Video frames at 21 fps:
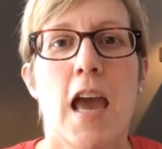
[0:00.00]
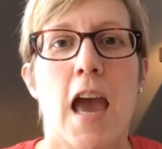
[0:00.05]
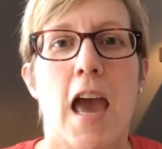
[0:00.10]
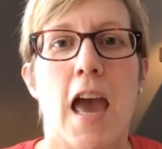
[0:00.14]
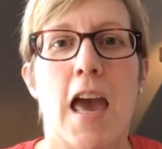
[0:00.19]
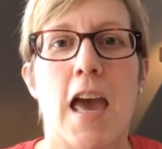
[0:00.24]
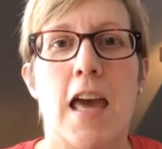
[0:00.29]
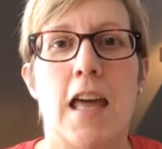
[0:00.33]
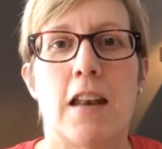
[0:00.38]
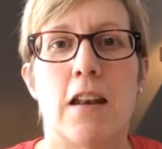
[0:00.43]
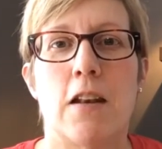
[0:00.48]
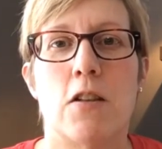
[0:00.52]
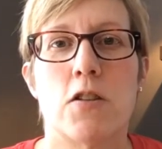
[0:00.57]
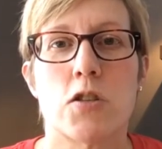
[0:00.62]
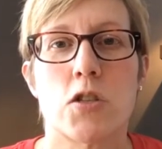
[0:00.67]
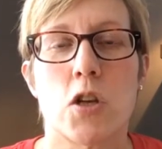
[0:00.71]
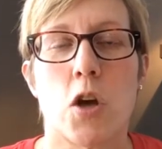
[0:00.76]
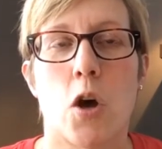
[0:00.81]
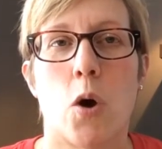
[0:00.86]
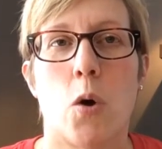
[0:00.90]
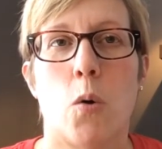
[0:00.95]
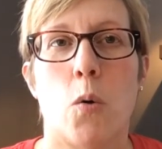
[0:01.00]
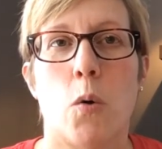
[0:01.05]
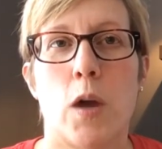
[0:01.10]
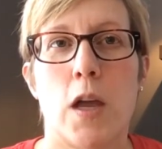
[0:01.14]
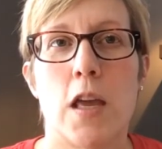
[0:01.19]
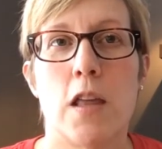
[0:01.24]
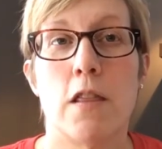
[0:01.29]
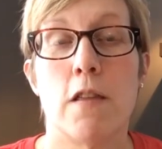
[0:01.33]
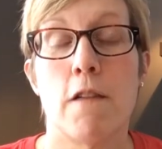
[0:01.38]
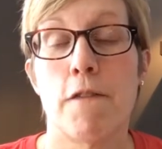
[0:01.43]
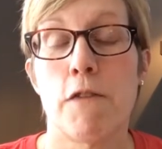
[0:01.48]
And so
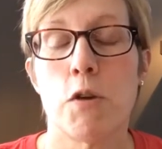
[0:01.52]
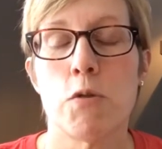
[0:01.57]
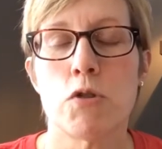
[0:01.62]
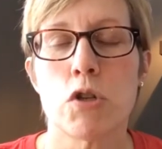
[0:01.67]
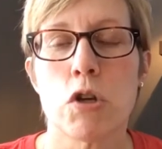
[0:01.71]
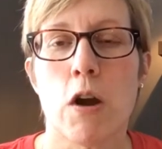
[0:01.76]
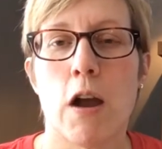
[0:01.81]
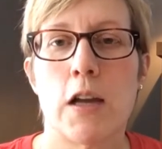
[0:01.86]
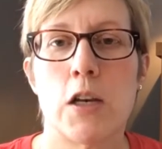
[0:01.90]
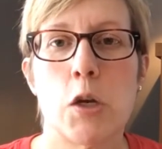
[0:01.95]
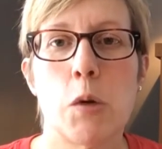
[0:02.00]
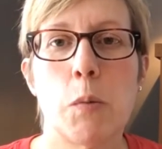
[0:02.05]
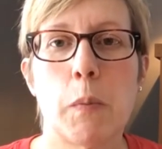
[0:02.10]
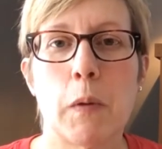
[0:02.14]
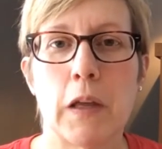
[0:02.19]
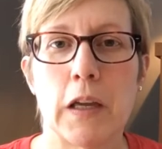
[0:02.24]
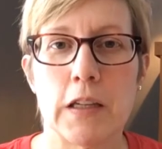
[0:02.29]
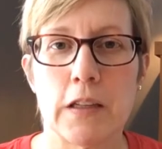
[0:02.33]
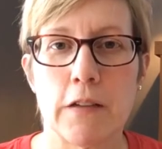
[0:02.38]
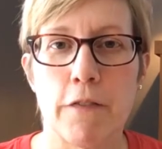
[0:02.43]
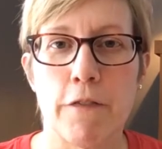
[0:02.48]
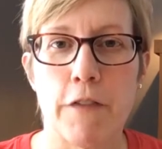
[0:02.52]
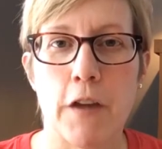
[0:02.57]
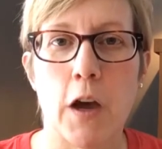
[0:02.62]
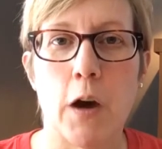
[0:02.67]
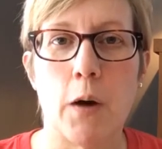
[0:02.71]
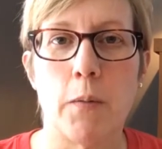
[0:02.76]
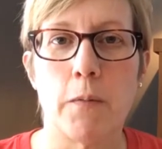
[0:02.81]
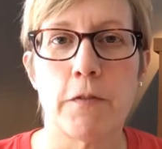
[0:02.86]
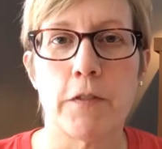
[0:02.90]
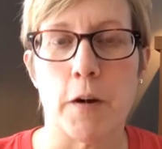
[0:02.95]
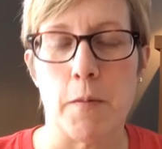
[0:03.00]
in the future, I do plan to
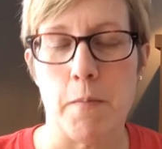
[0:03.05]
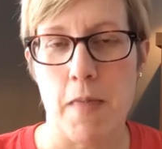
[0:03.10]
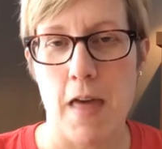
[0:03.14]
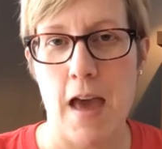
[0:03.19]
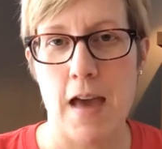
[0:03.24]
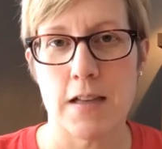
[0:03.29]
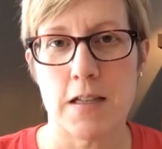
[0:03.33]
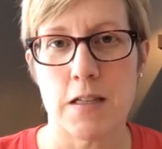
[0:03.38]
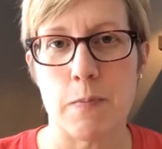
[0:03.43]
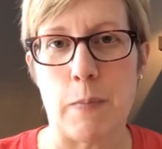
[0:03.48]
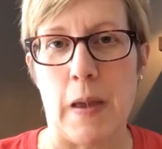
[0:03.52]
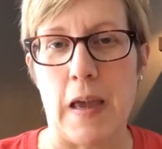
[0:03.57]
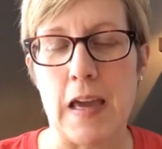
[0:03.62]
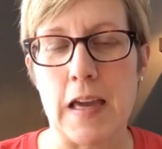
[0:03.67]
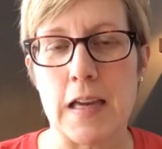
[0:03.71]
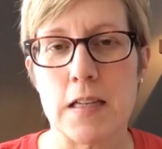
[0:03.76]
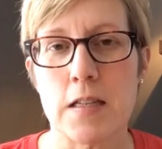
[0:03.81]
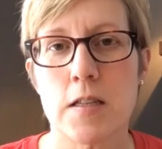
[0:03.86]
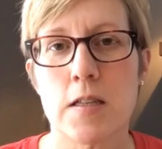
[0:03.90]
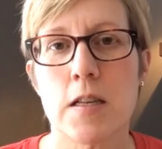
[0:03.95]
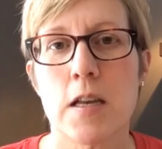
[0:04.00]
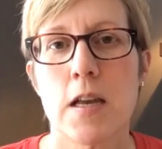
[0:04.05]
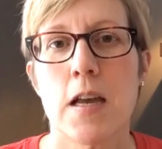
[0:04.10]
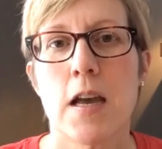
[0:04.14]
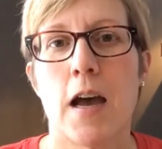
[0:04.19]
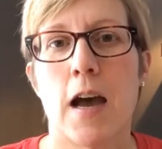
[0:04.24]
film from that space.